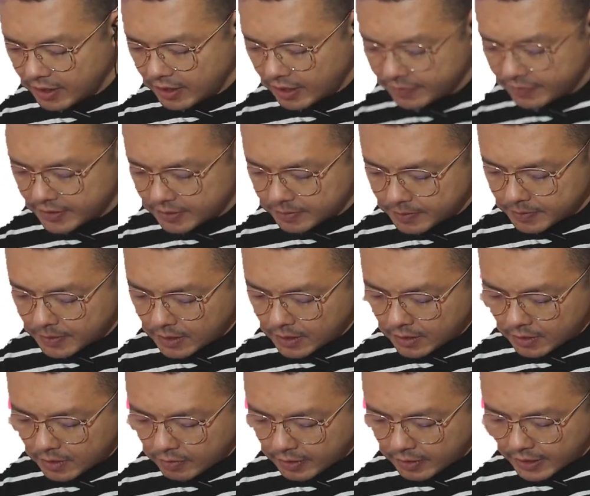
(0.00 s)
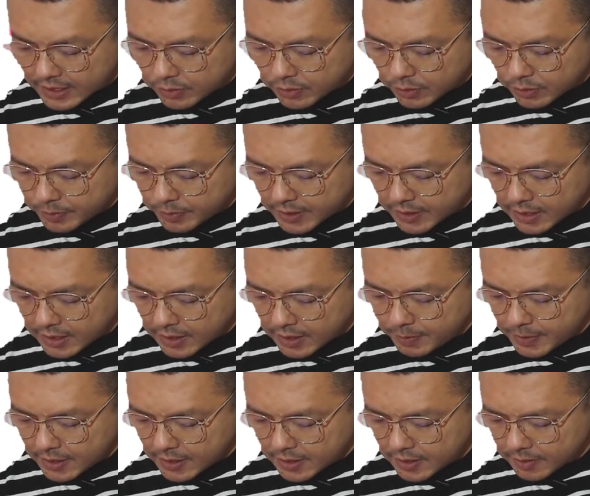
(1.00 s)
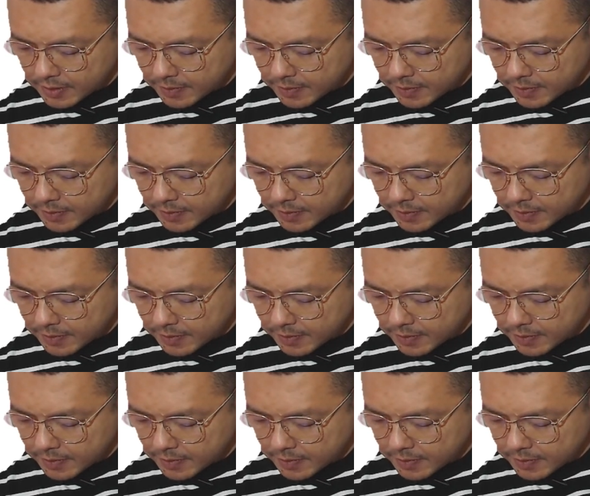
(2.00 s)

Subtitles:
here. Right? This will be the EPE.